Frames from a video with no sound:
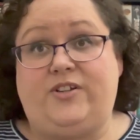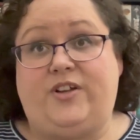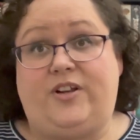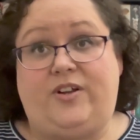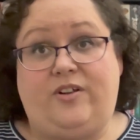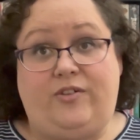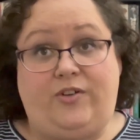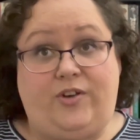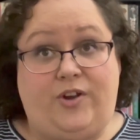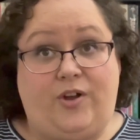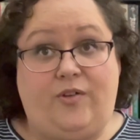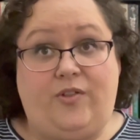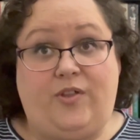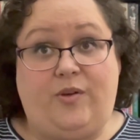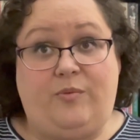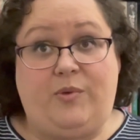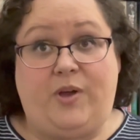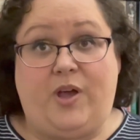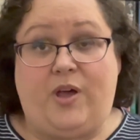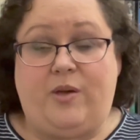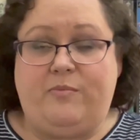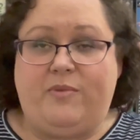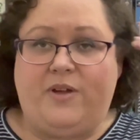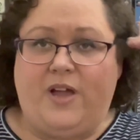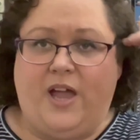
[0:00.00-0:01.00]
I don't know them
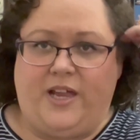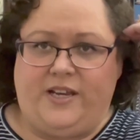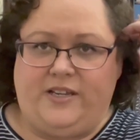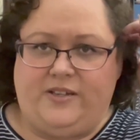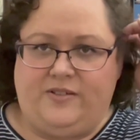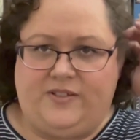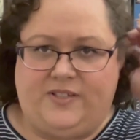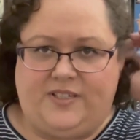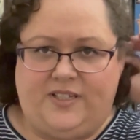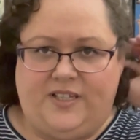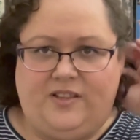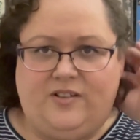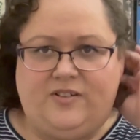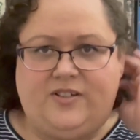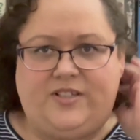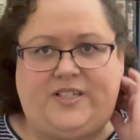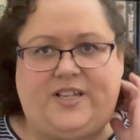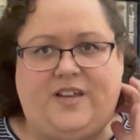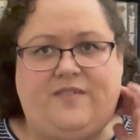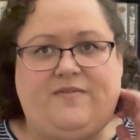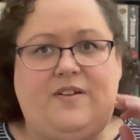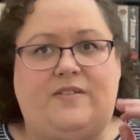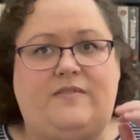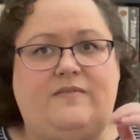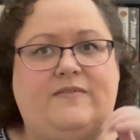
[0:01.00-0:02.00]
well, but I do see their
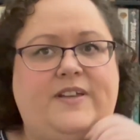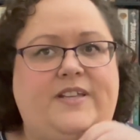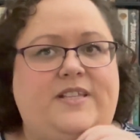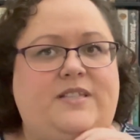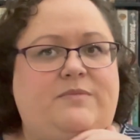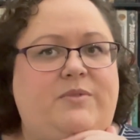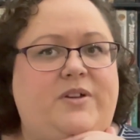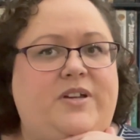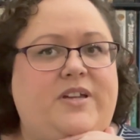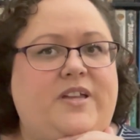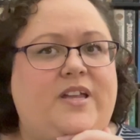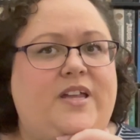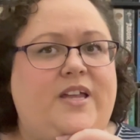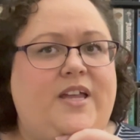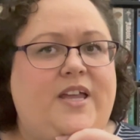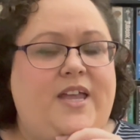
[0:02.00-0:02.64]
stuff on Facebook.